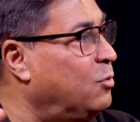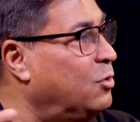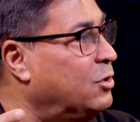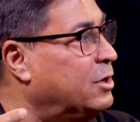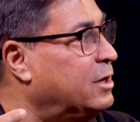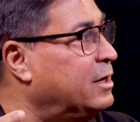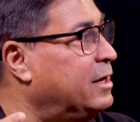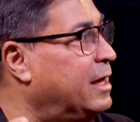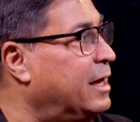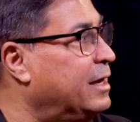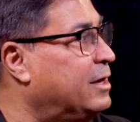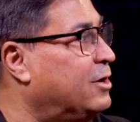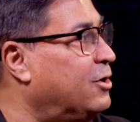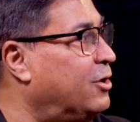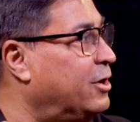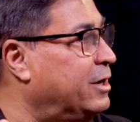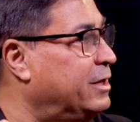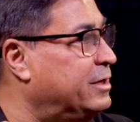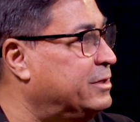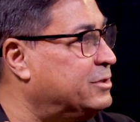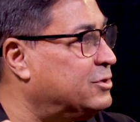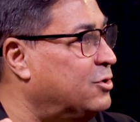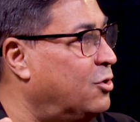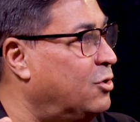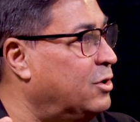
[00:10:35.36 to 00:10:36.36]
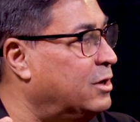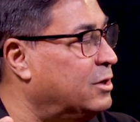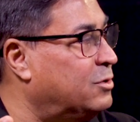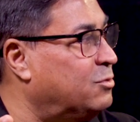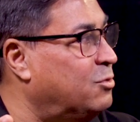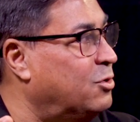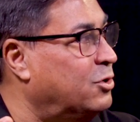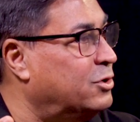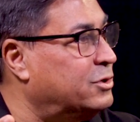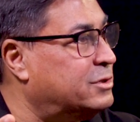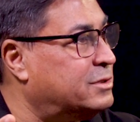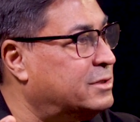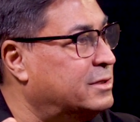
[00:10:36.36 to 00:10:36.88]
And what an iconic song it
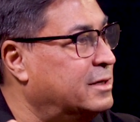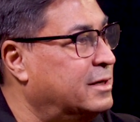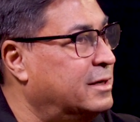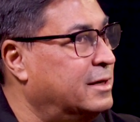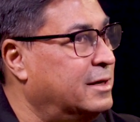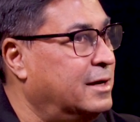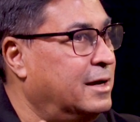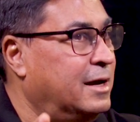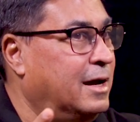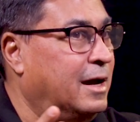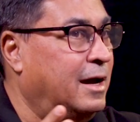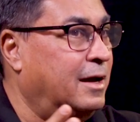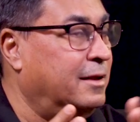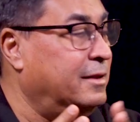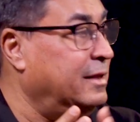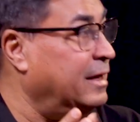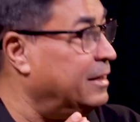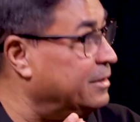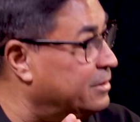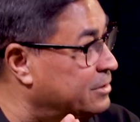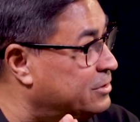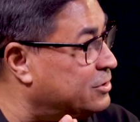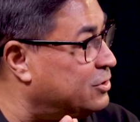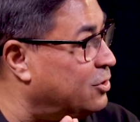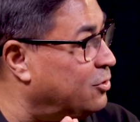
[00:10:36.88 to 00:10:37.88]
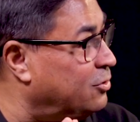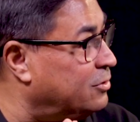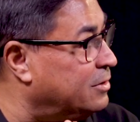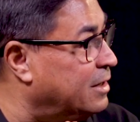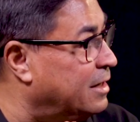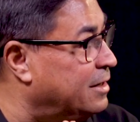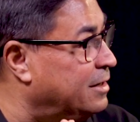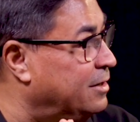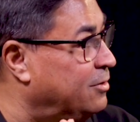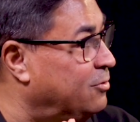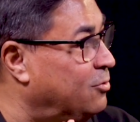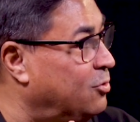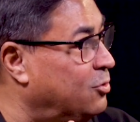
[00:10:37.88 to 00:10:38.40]
was. And the other song
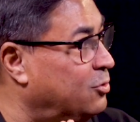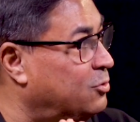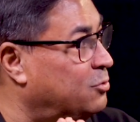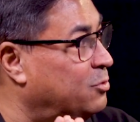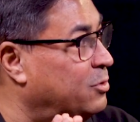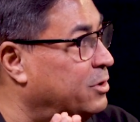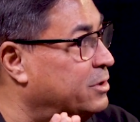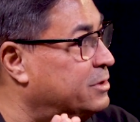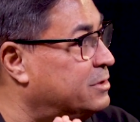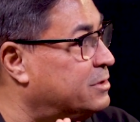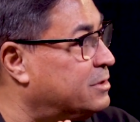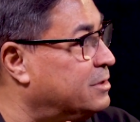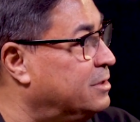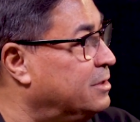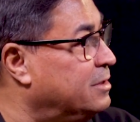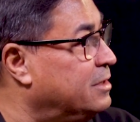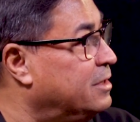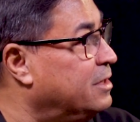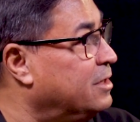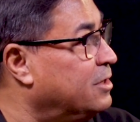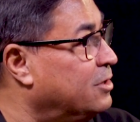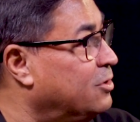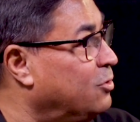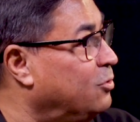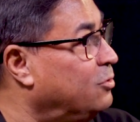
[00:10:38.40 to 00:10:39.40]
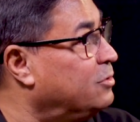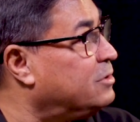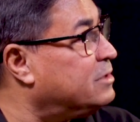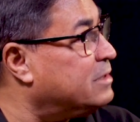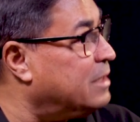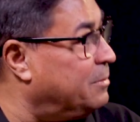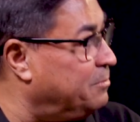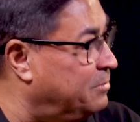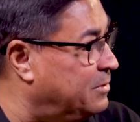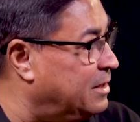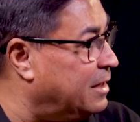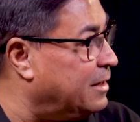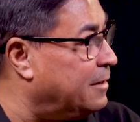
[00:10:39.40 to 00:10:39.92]
that he wrote was called
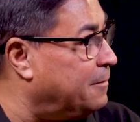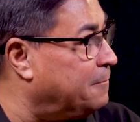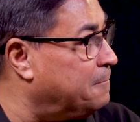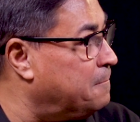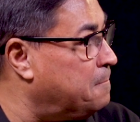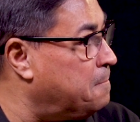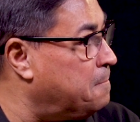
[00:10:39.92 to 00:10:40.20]
Something.